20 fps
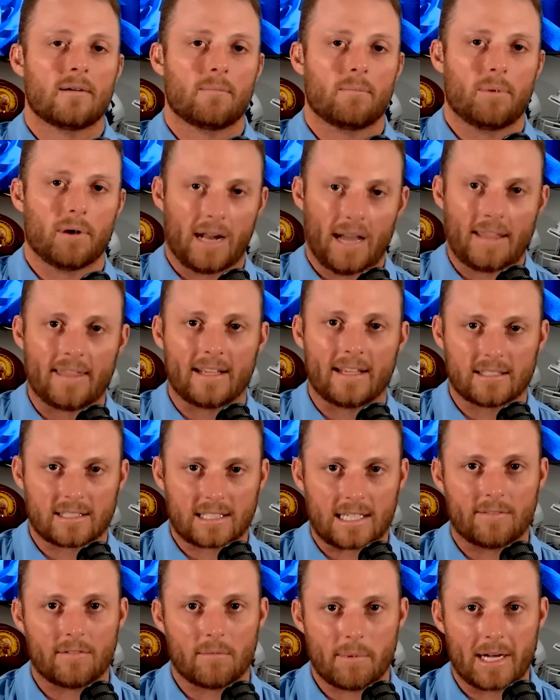But I think it's
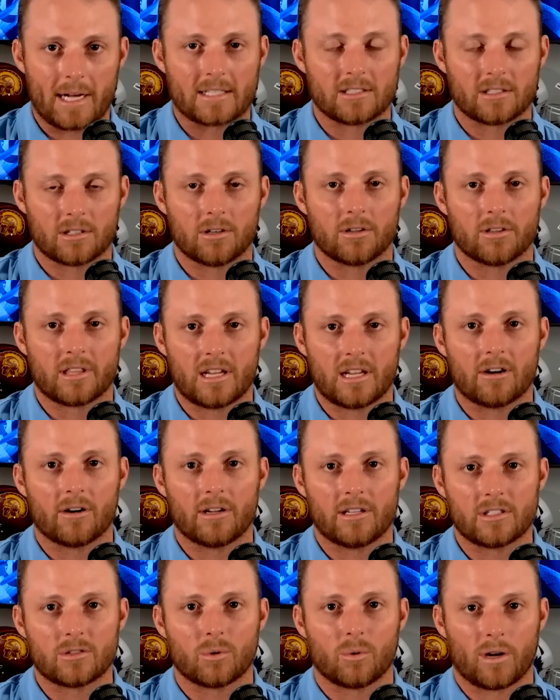coming back to earth here
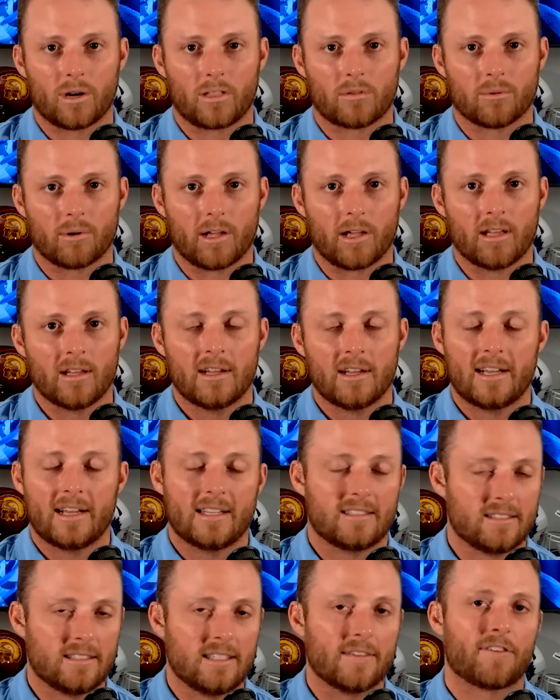in twenty-three.
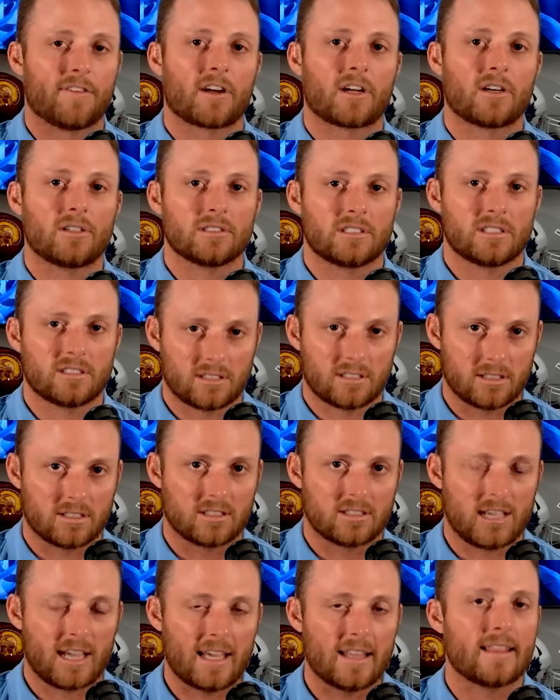It's difficult to
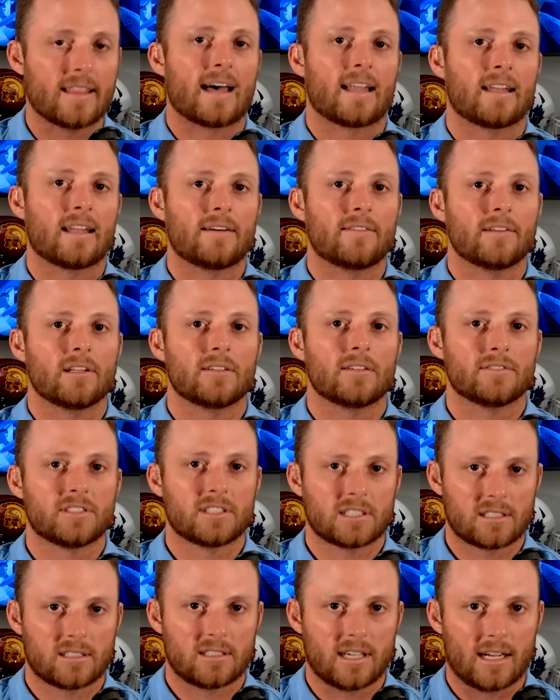sustain that level of
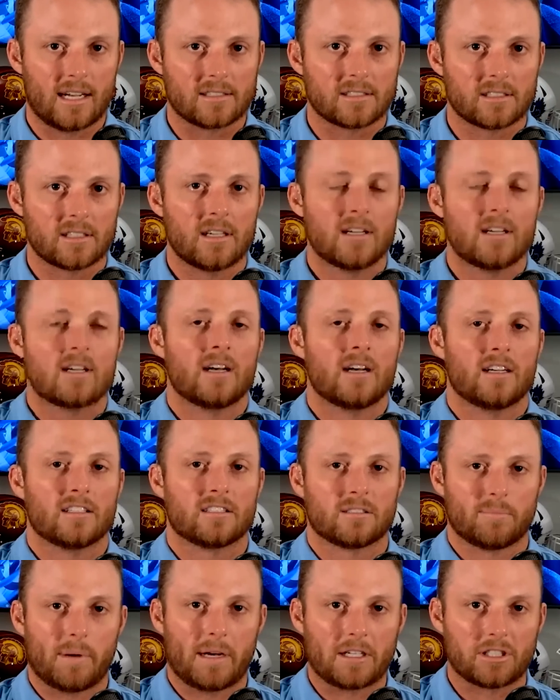success,
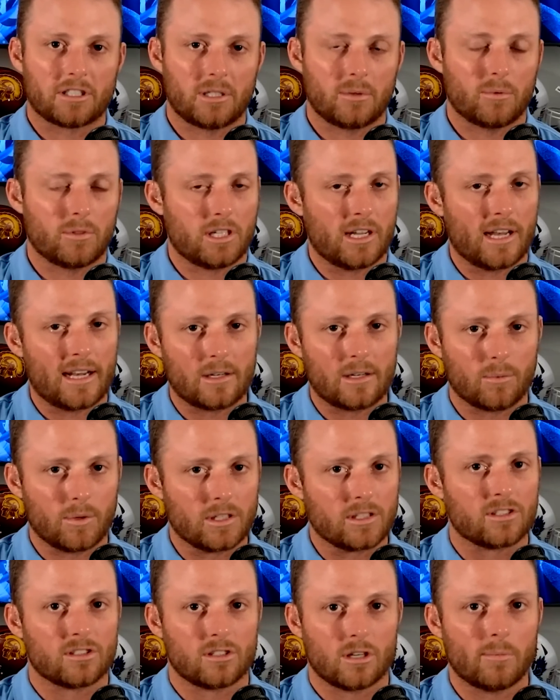especially when you had to
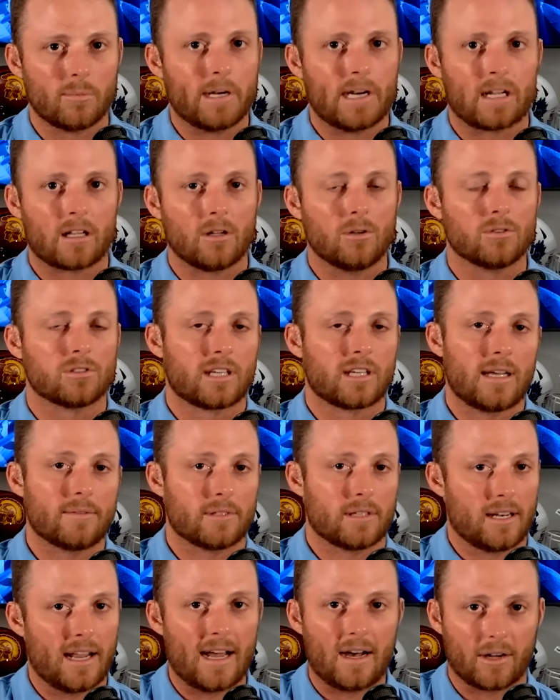win so many close games.
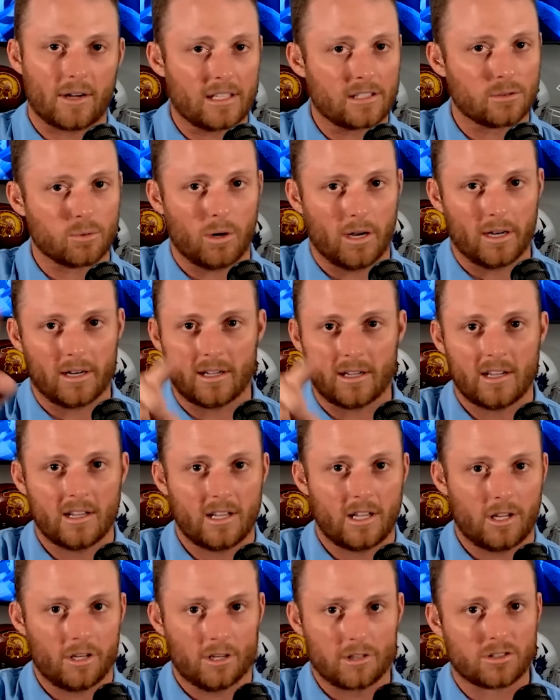And now, guess what?
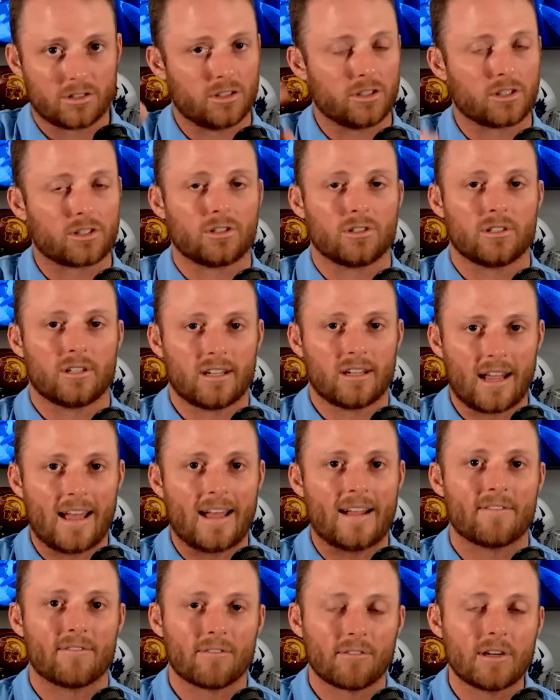You're circled on
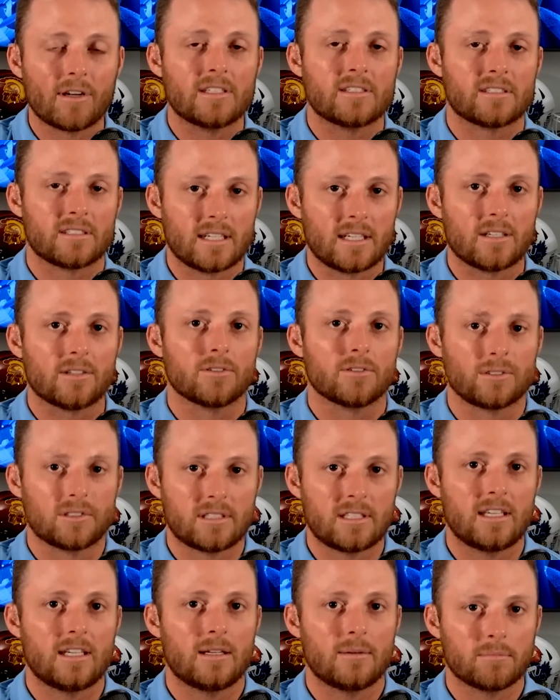every single
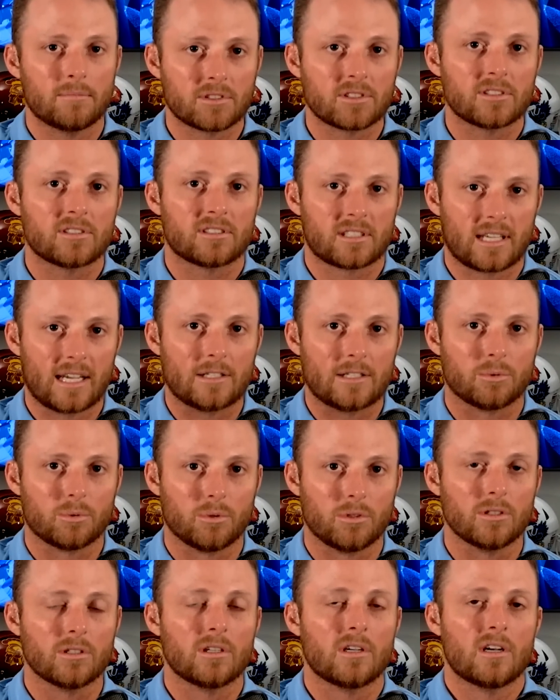team's
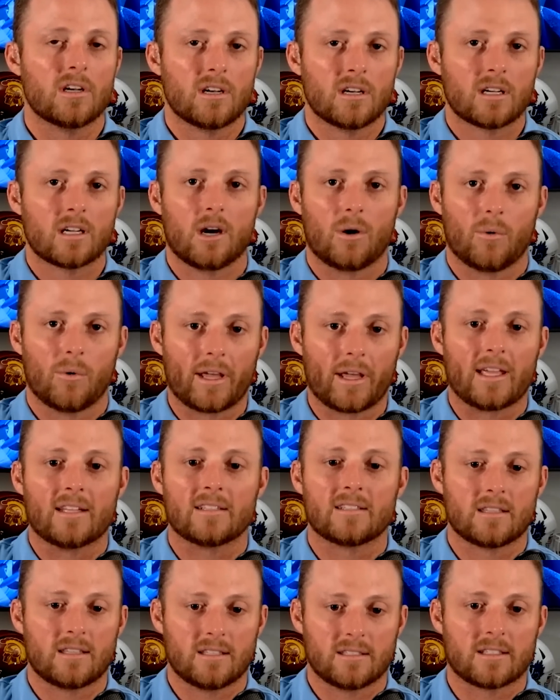schedule going
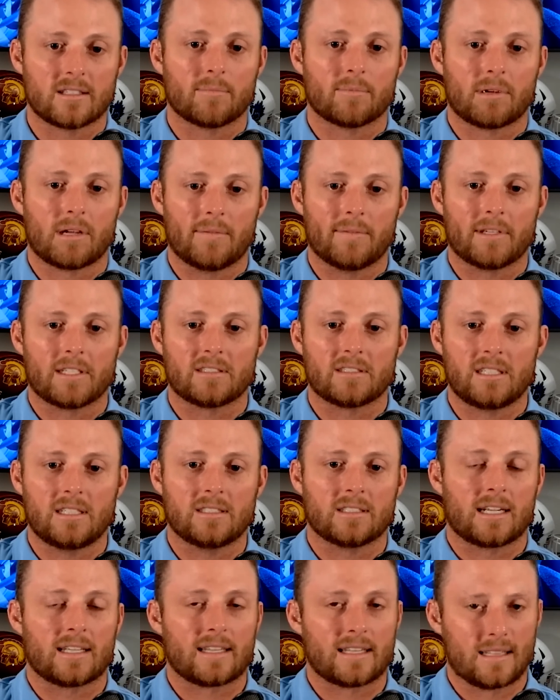into this upcoming
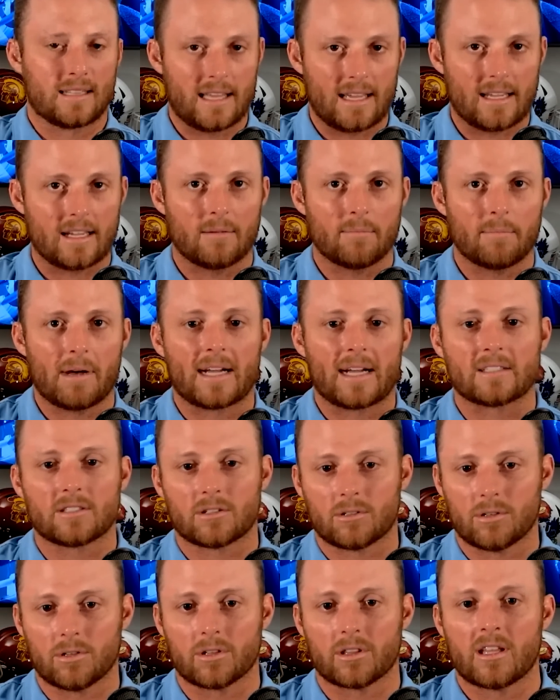season. I think they come back to
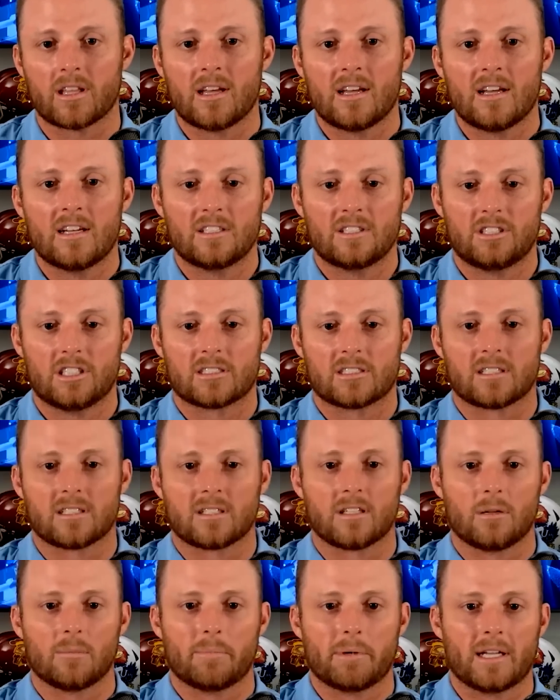earth just a
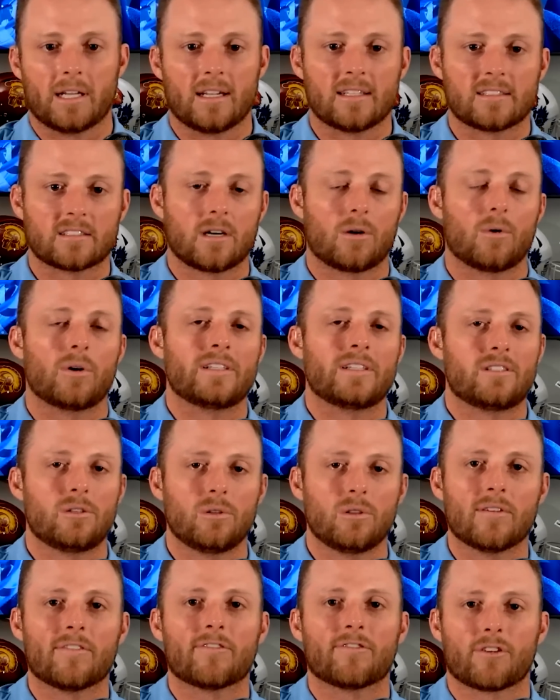little bit. Let's go into
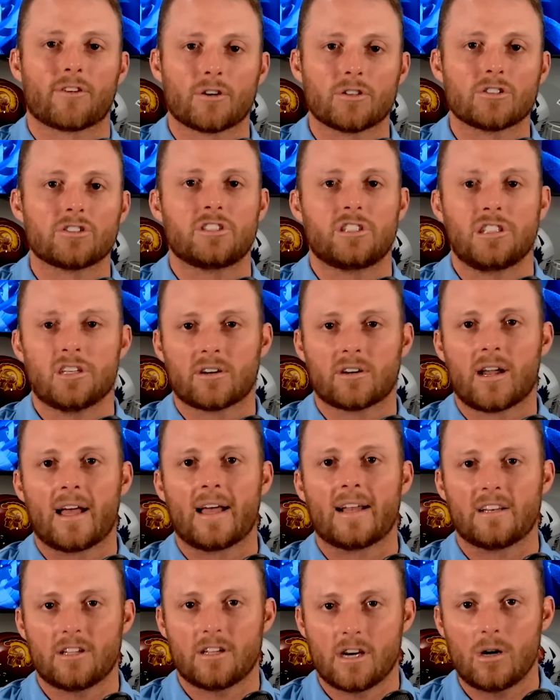the first-year
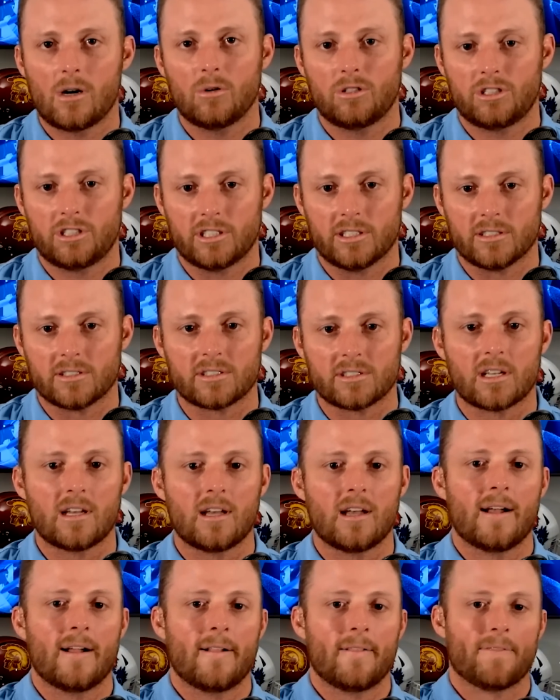head coaches
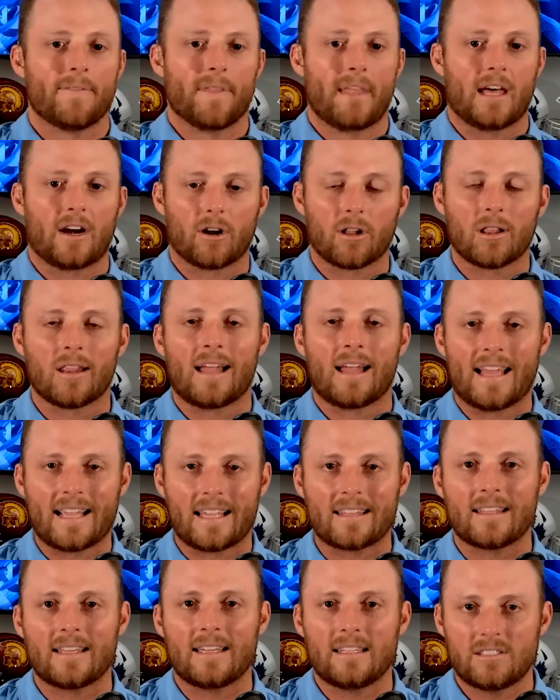that are
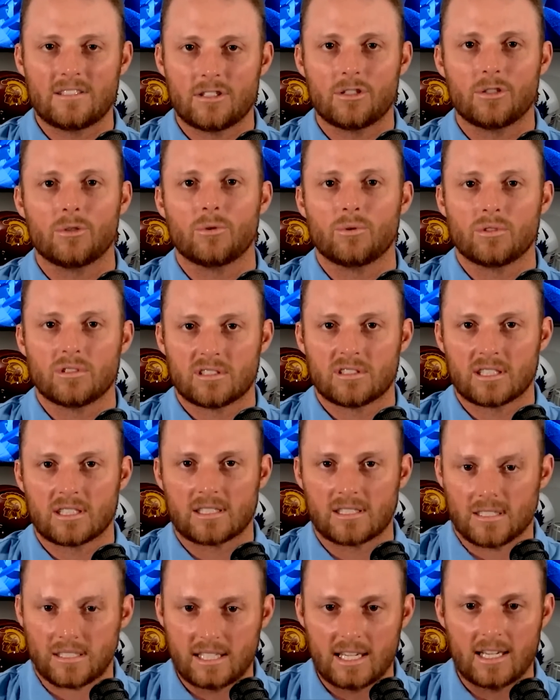likely to
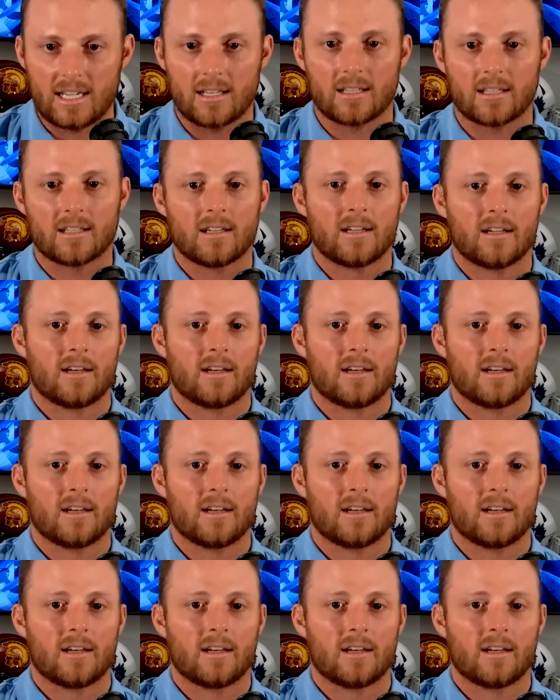succeed.